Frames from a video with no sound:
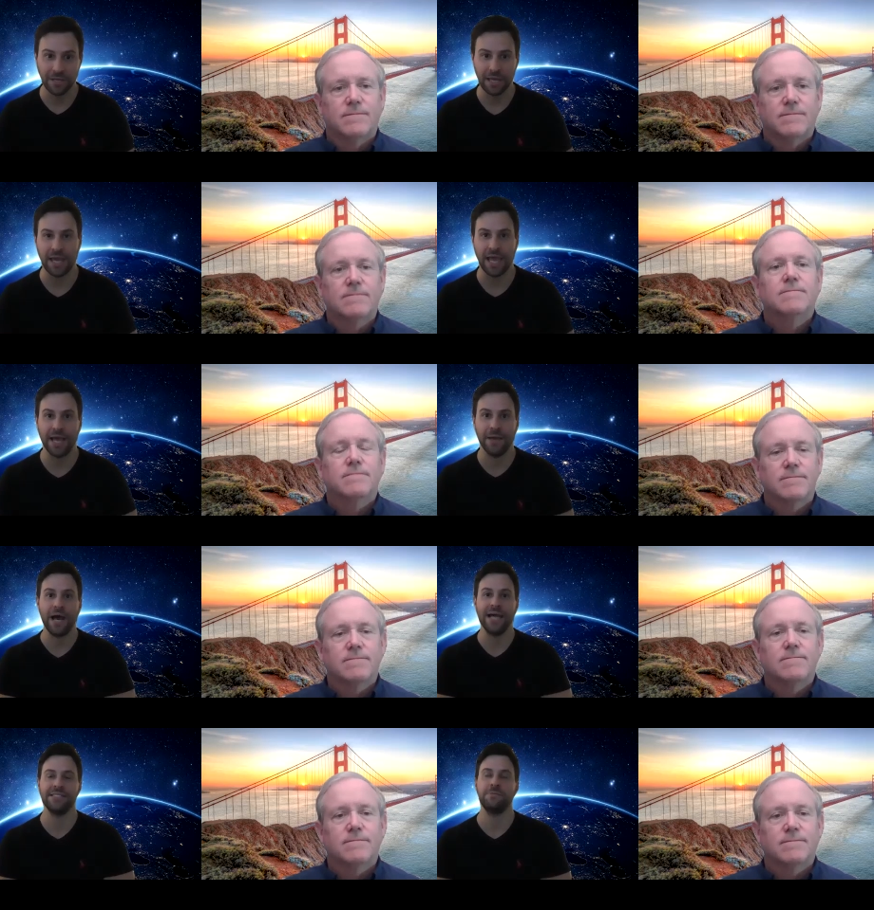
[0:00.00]
Speaker 1: Um,
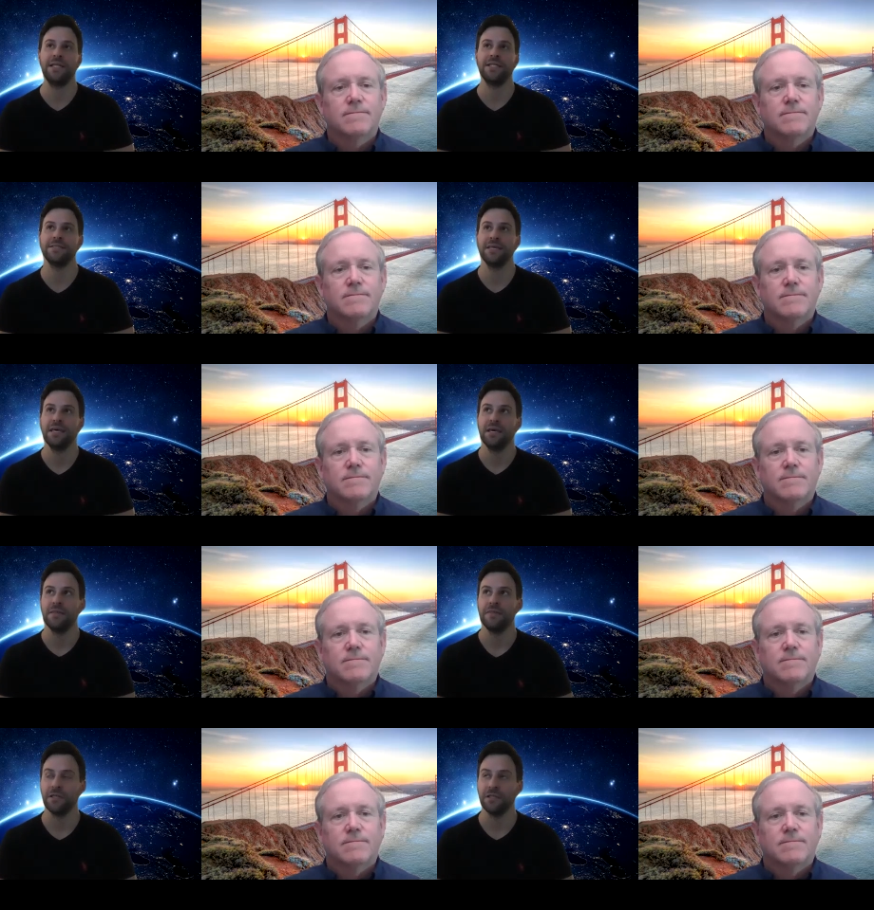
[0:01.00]
I spent
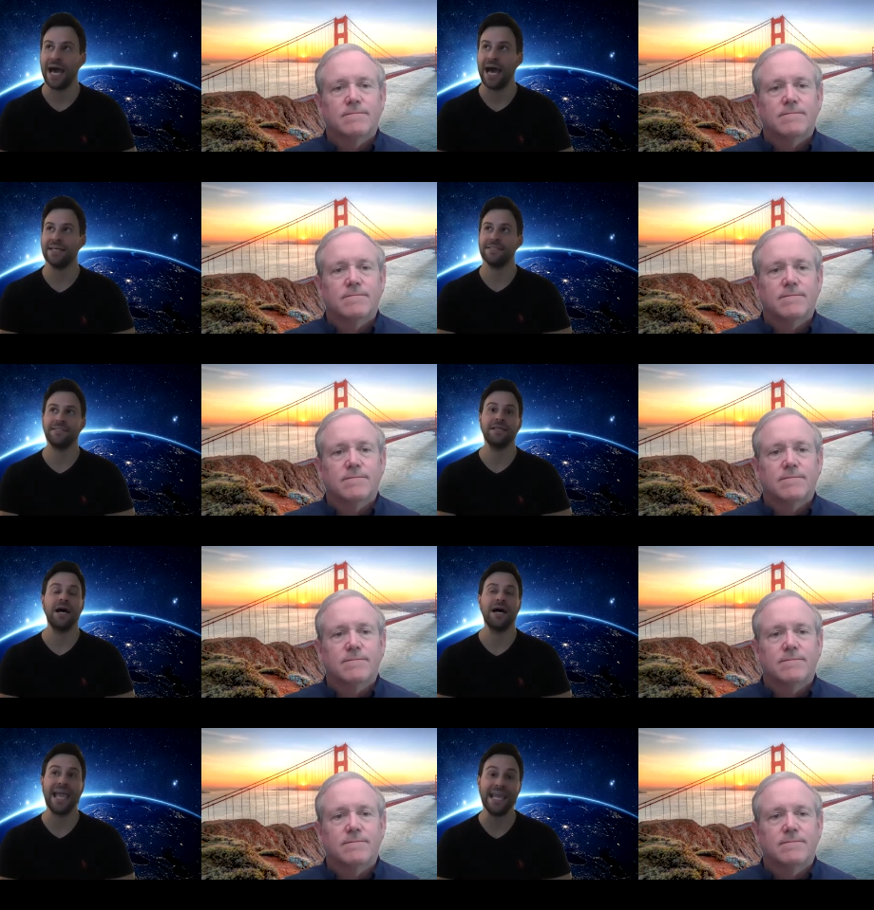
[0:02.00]
the last
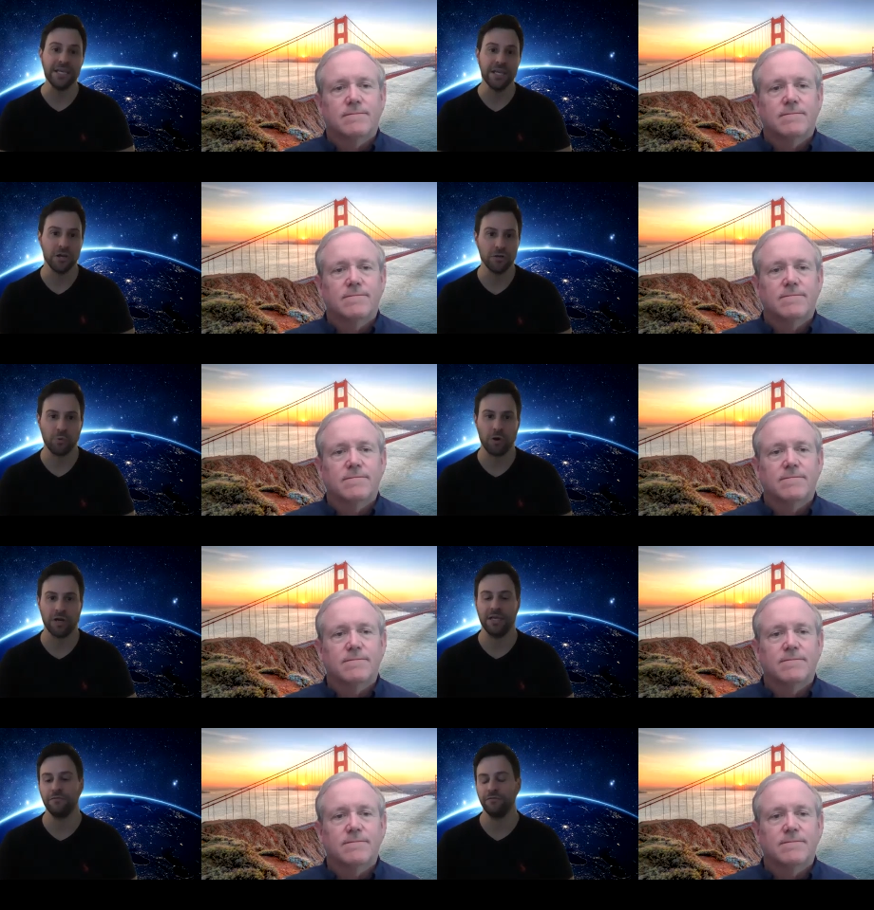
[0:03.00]
uh, eight years
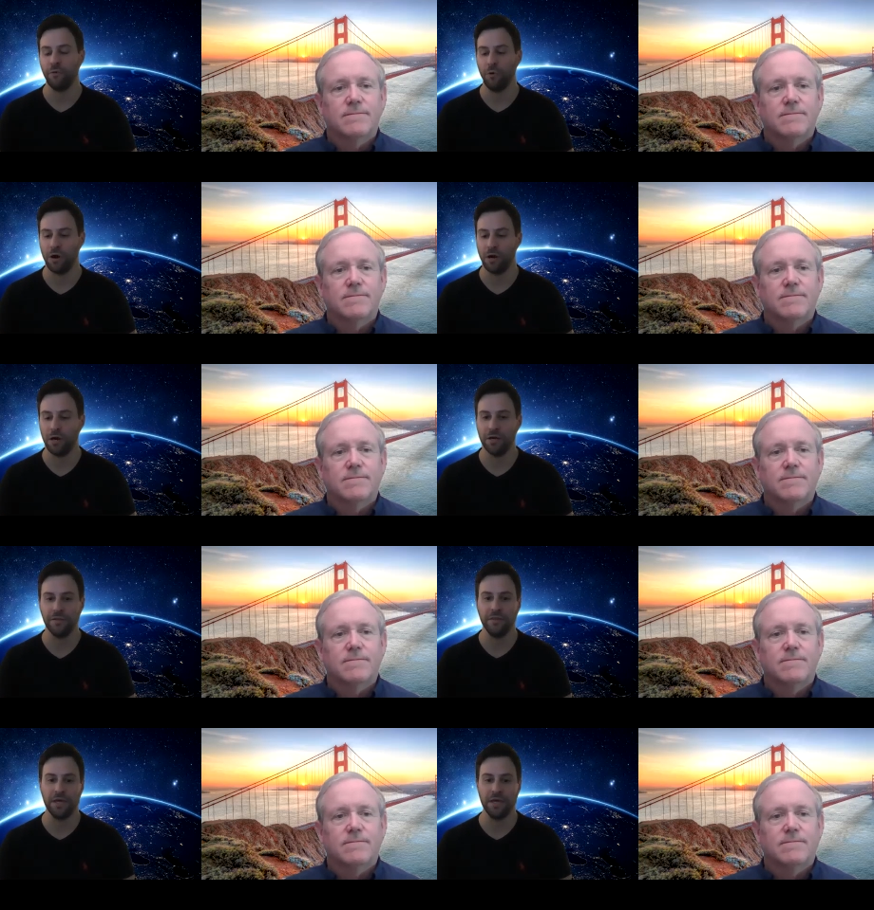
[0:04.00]
working for
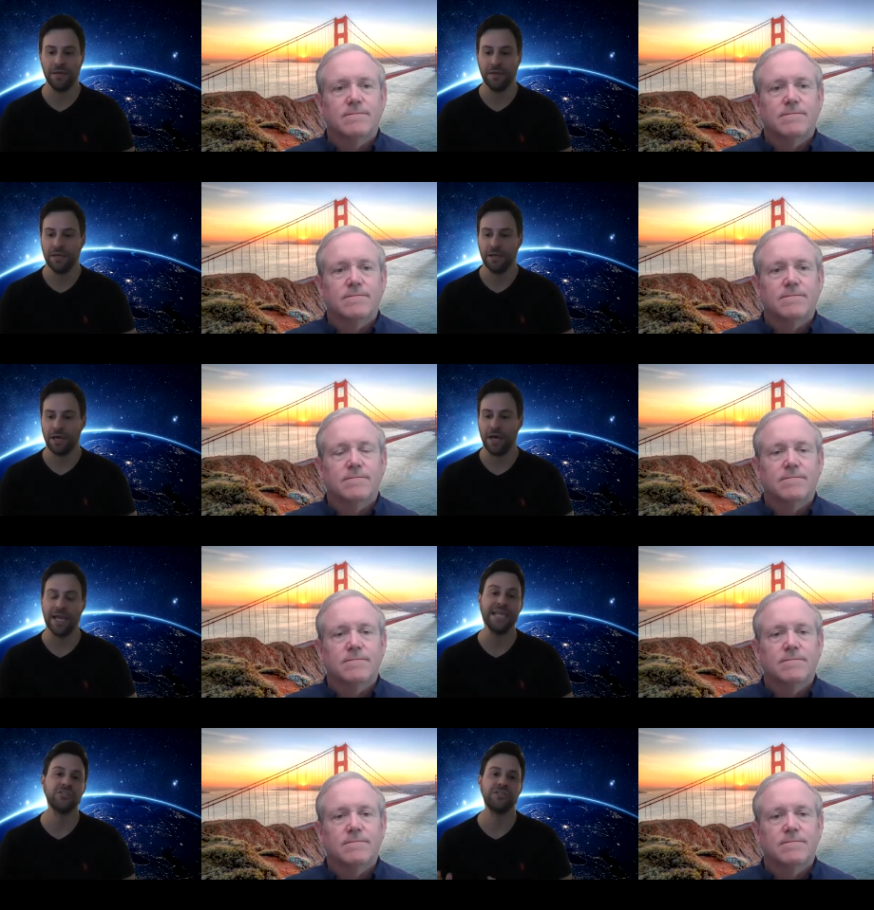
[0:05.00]
the uh,
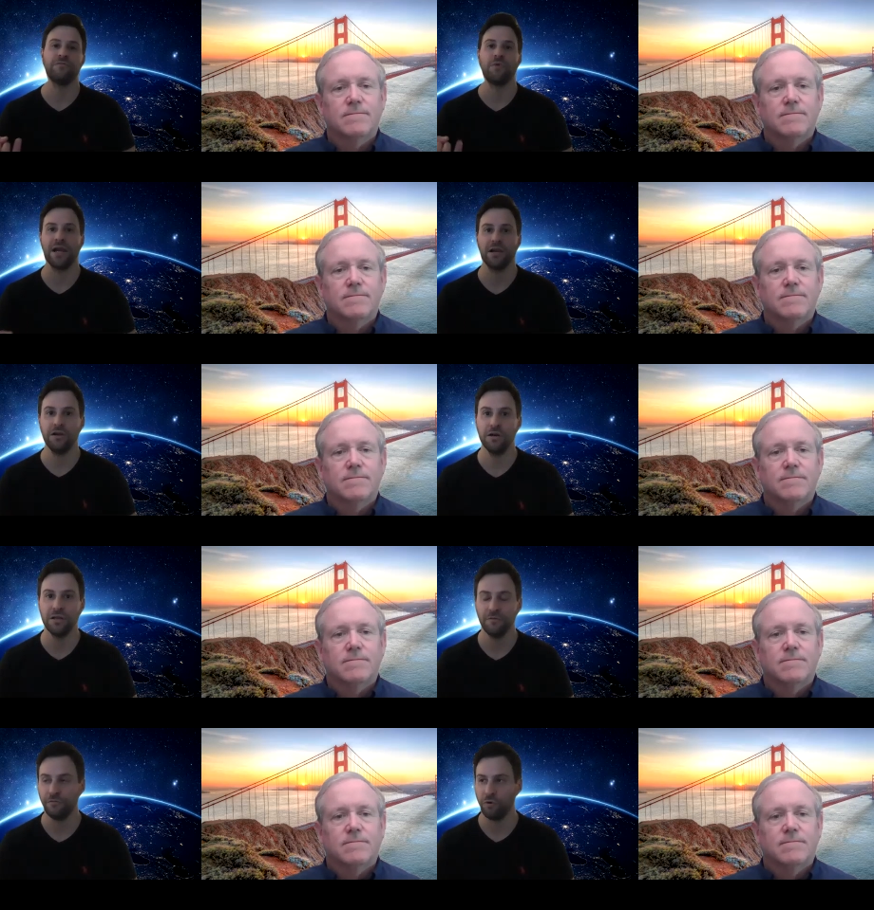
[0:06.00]
agency of record
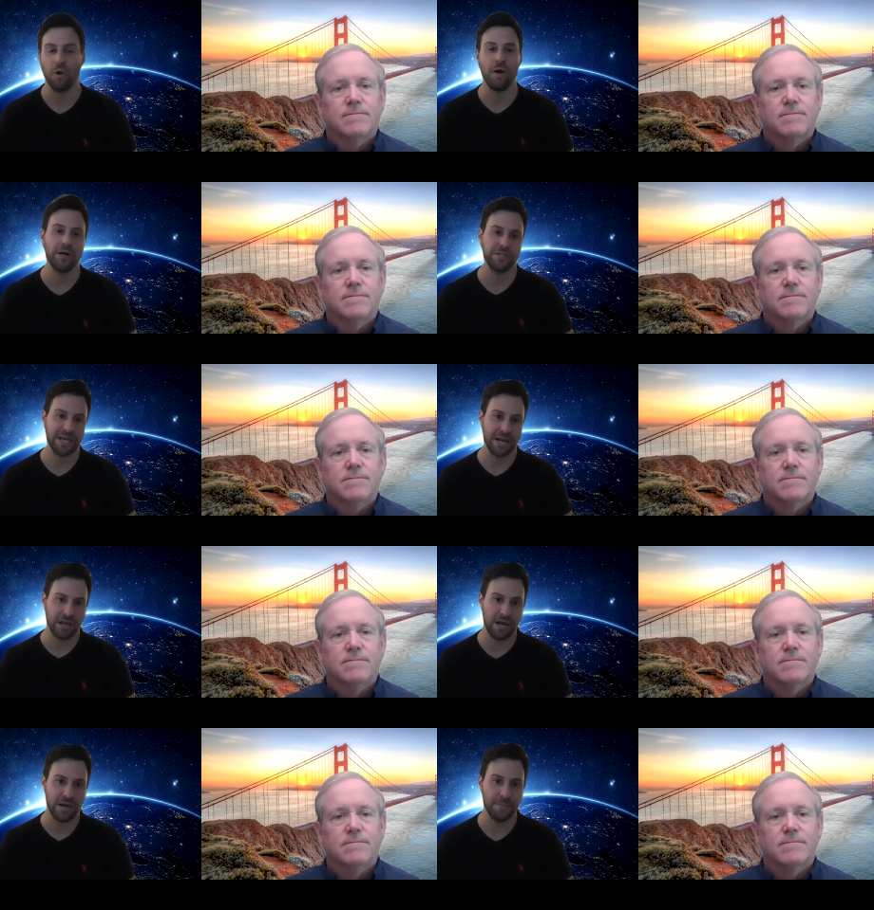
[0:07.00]
for
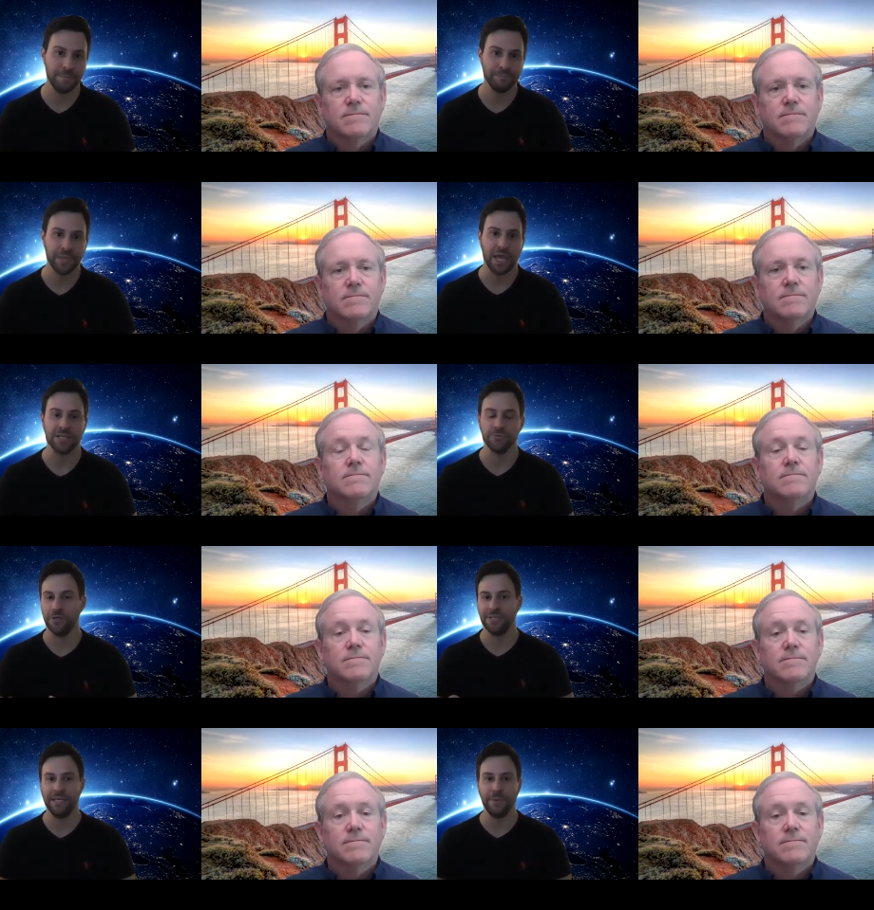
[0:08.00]
Walmart.com as mm. well as
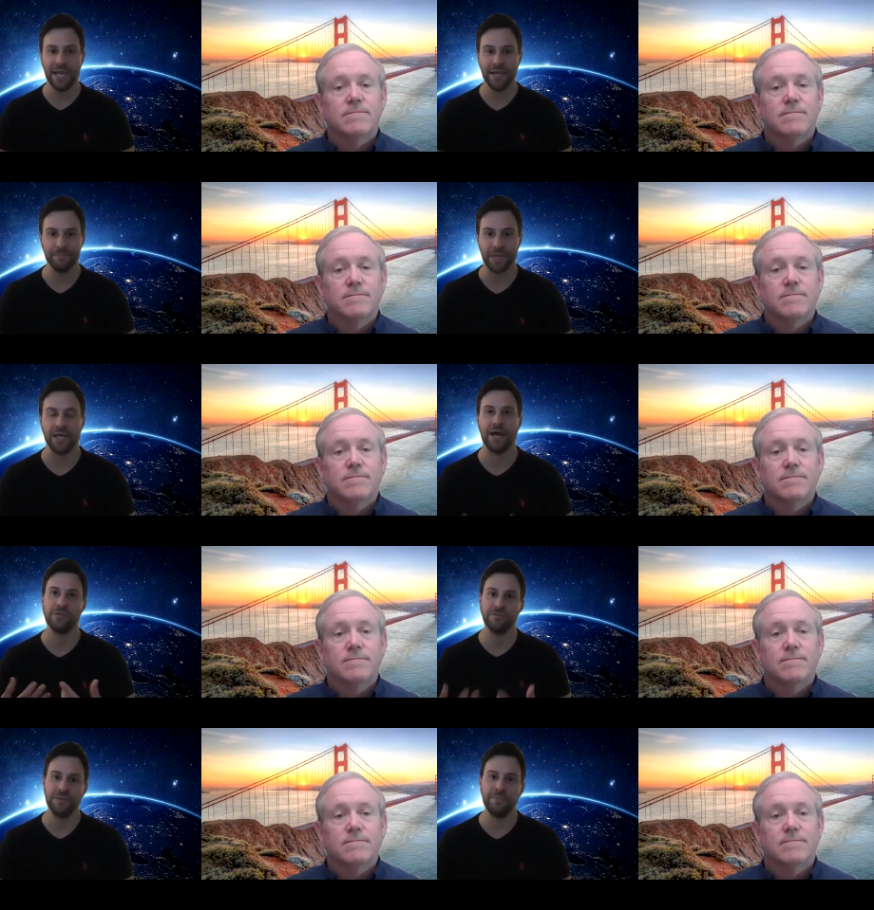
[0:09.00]
eBay, and I was
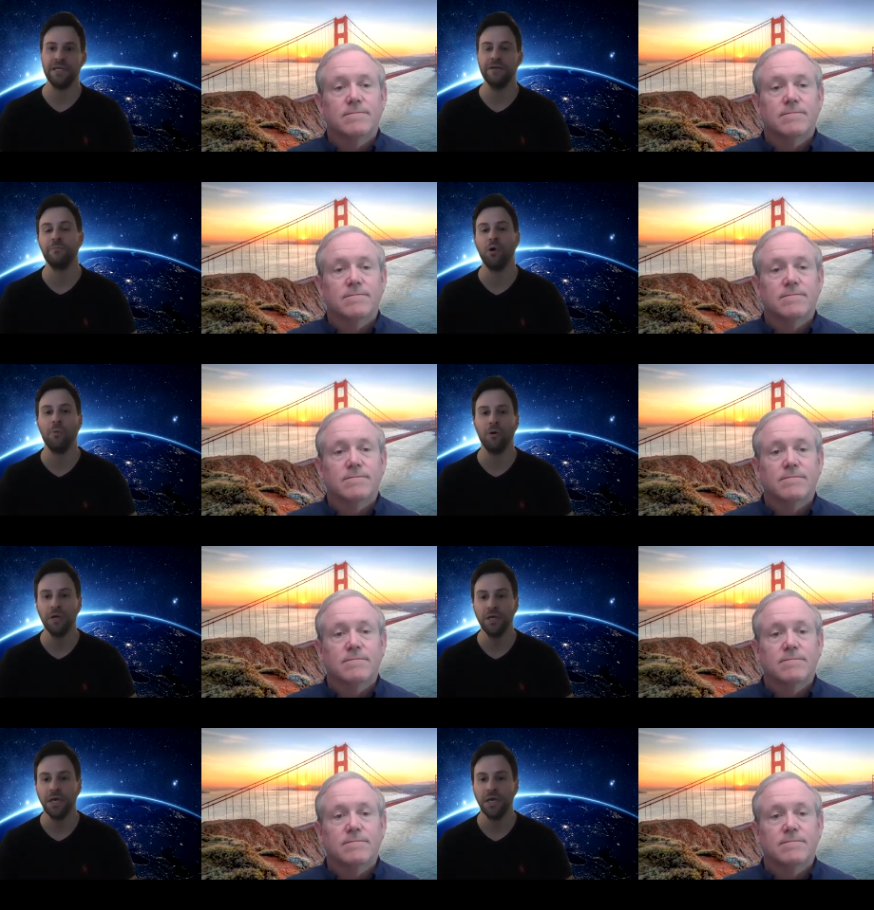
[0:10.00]
VP of mobile.